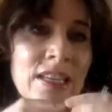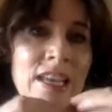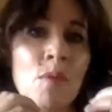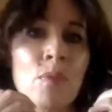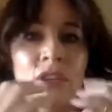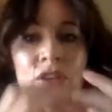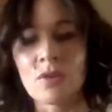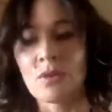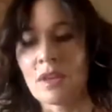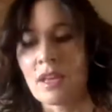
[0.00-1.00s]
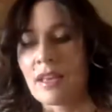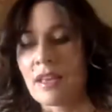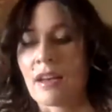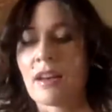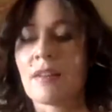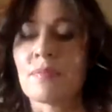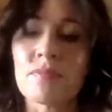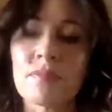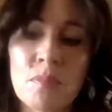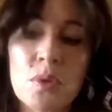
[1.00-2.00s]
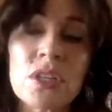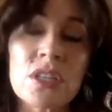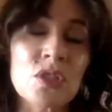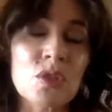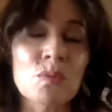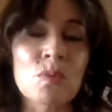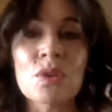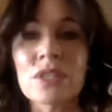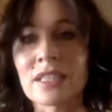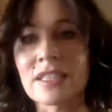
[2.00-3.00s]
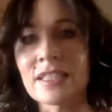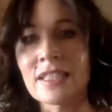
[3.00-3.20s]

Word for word: And when you um, put it into water,